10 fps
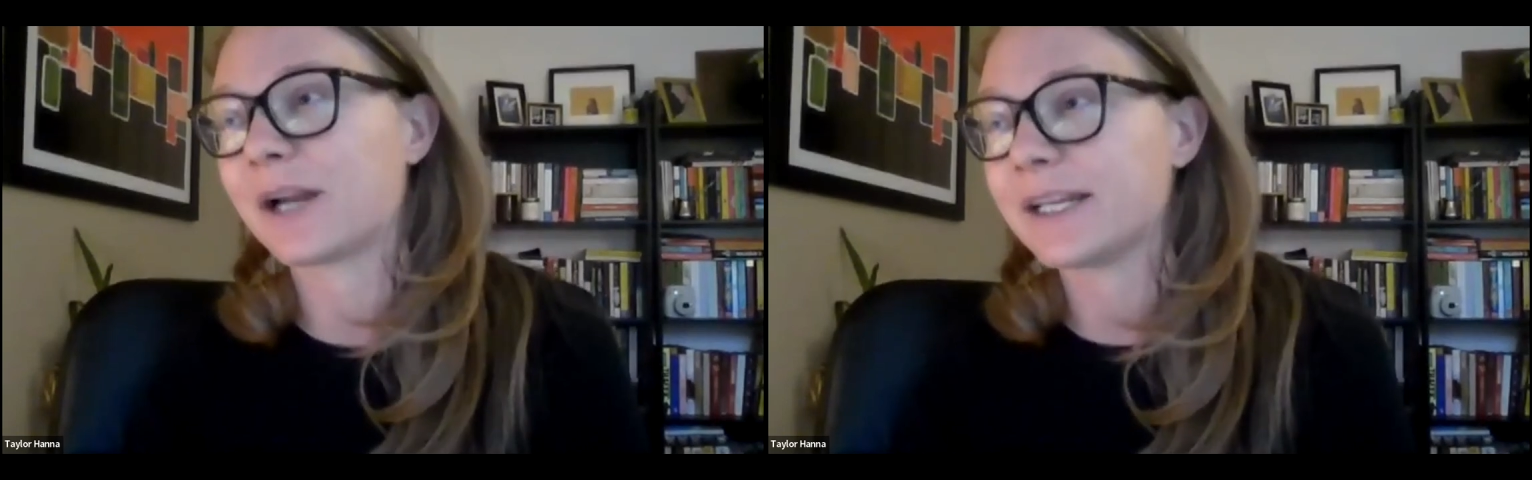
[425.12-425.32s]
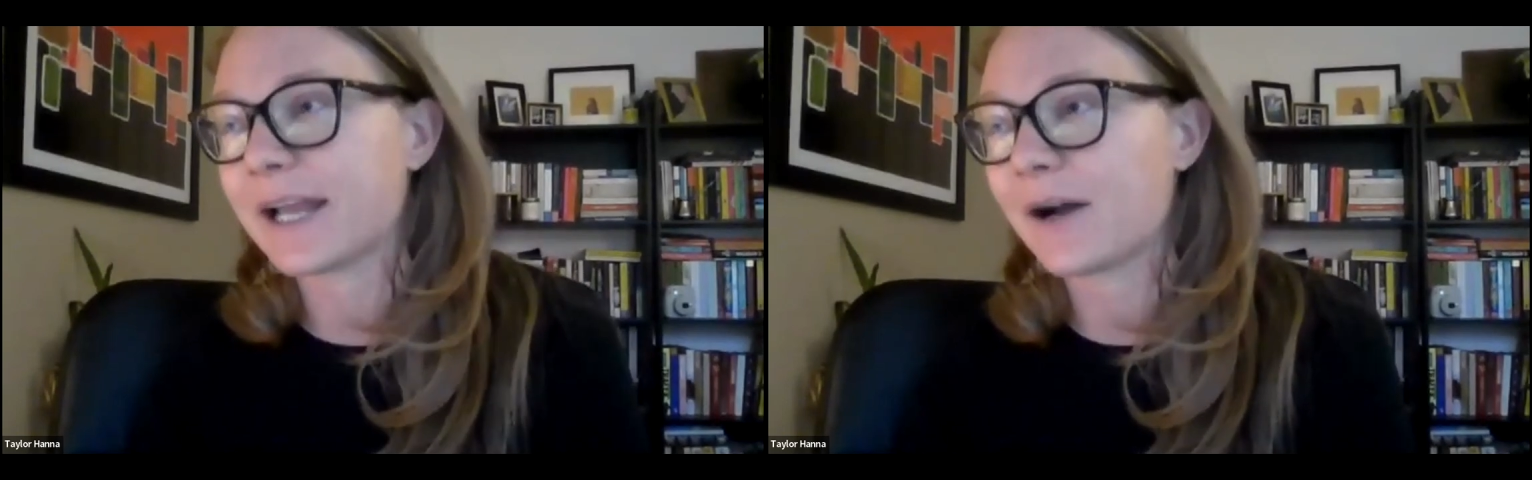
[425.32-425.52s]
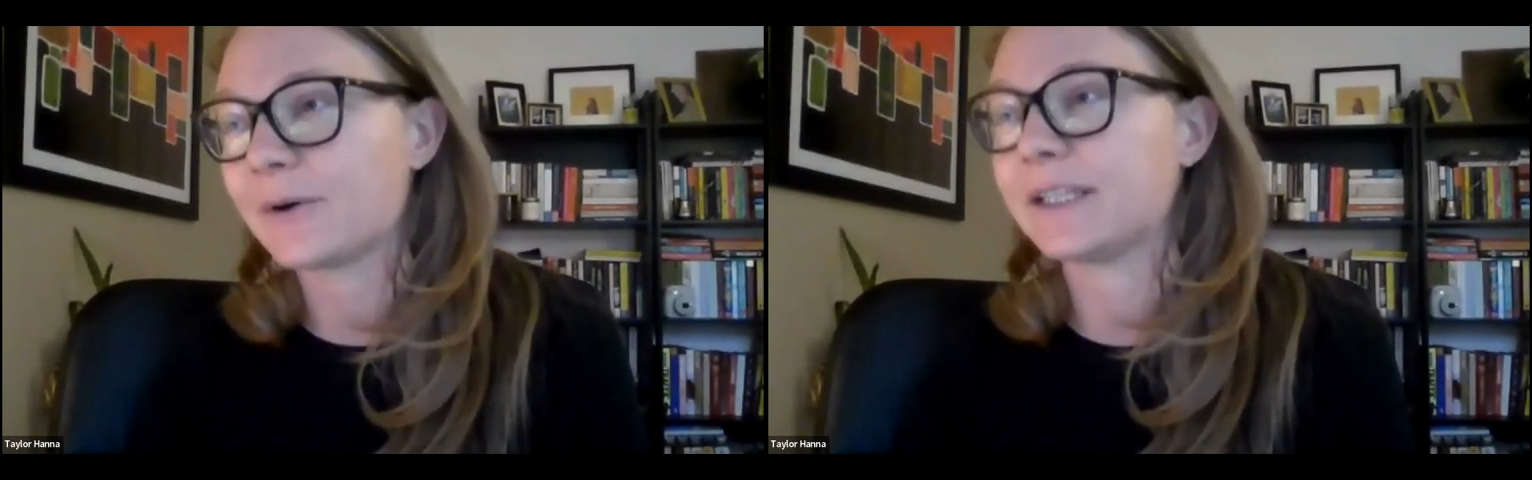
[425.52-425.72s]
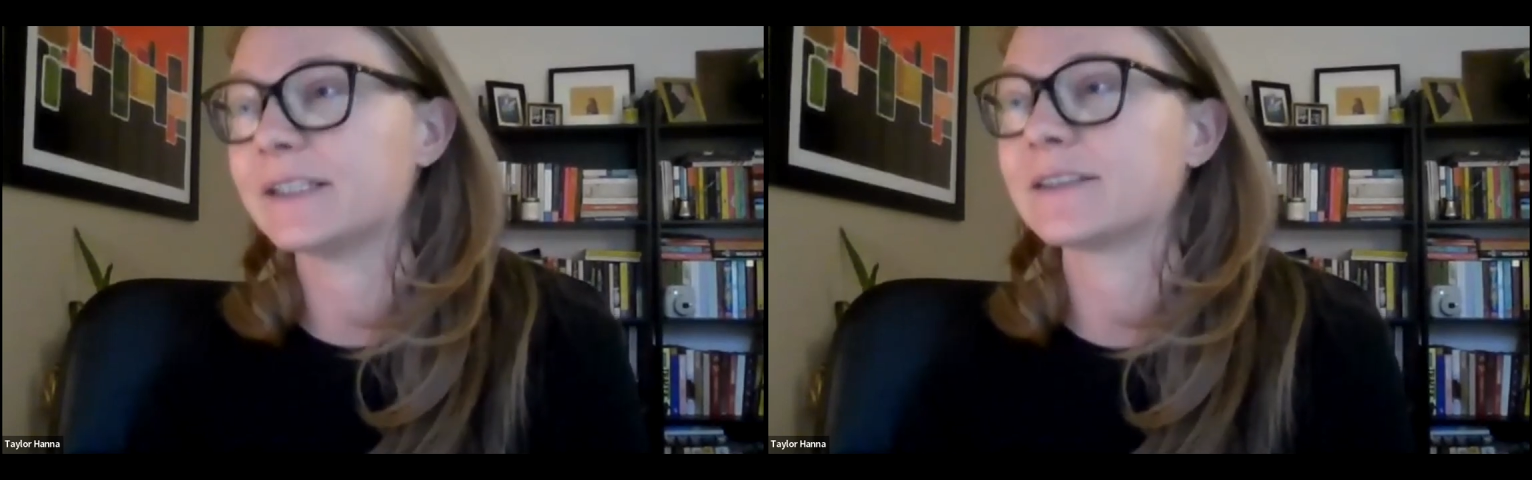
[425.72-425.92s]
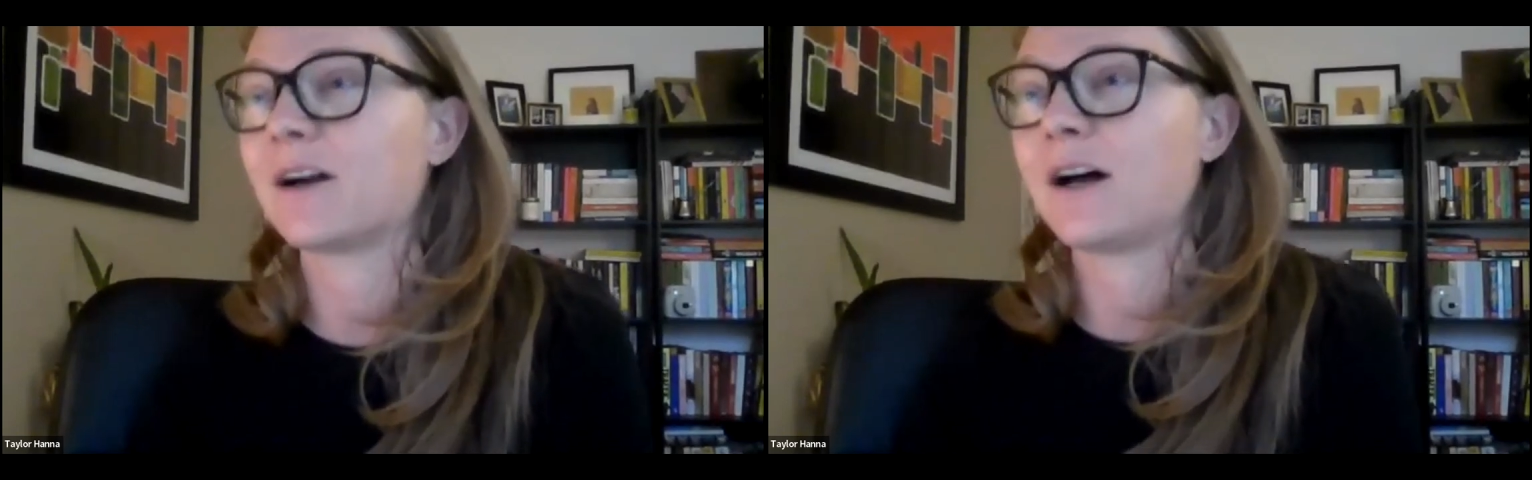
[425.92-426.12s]
right now. He
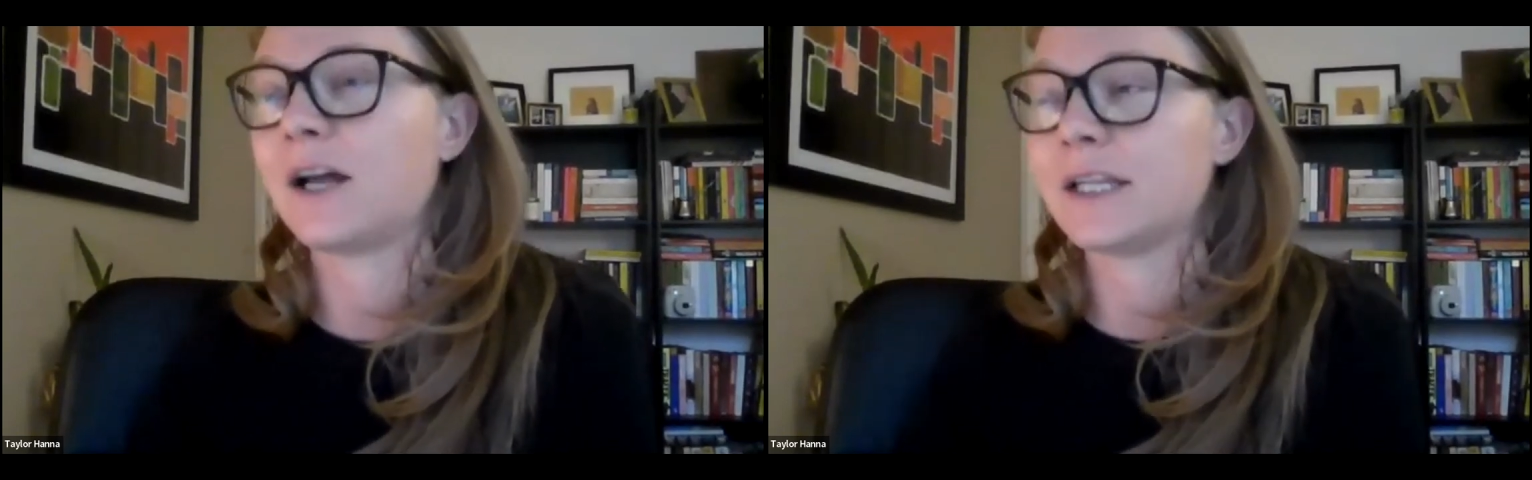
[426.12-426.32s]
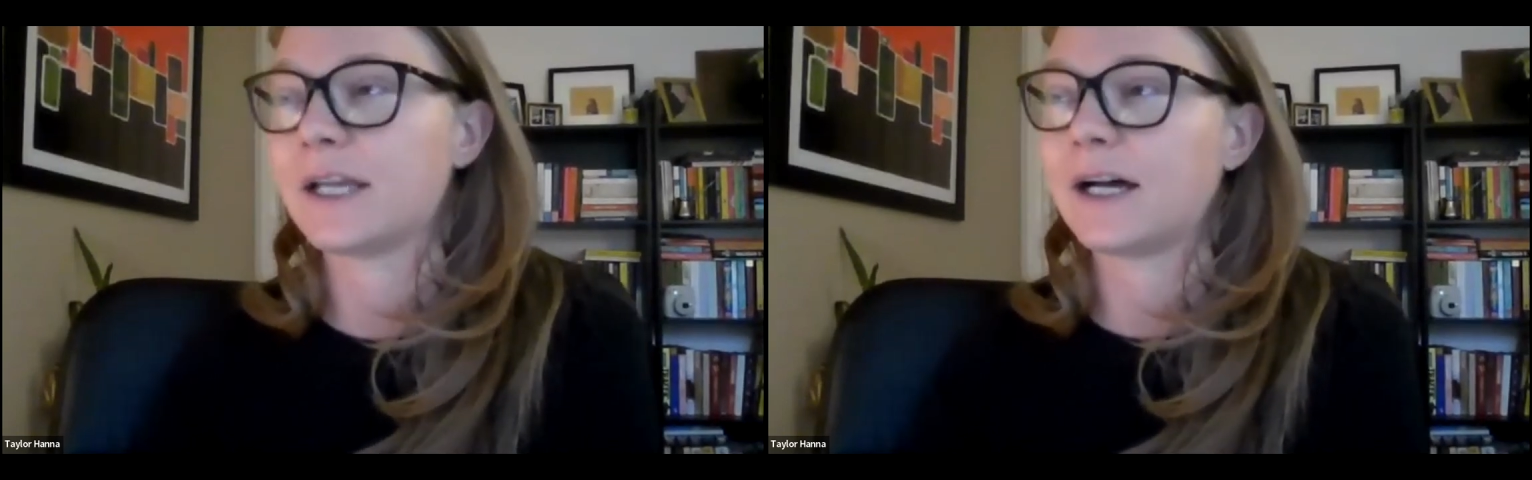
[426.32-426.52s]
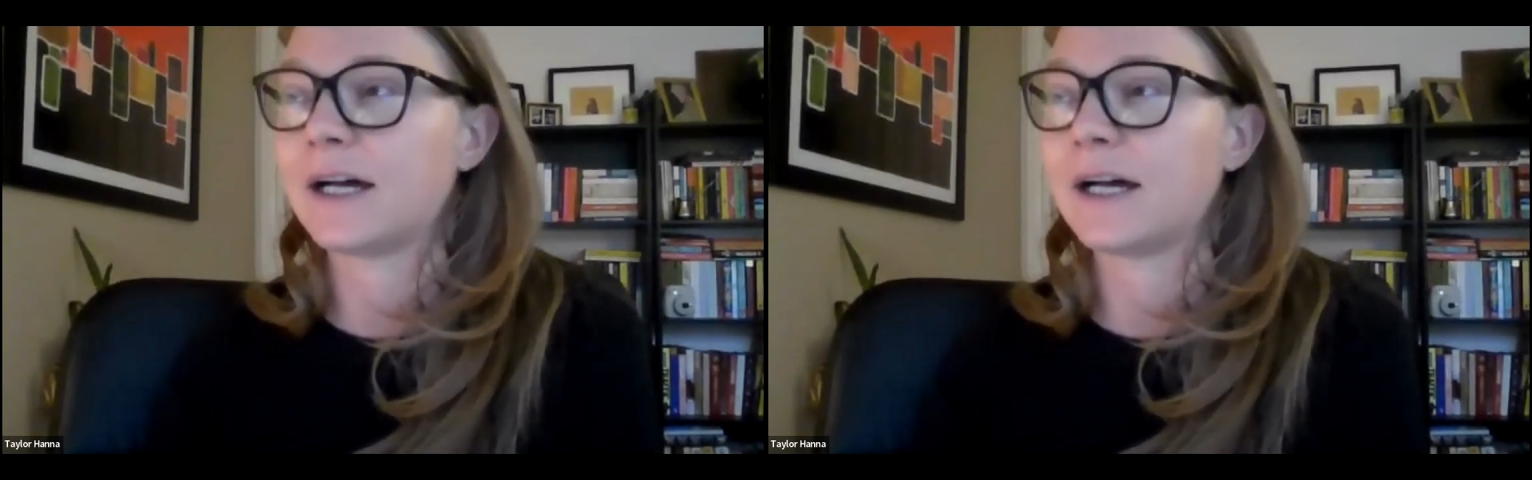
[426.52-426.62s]
is on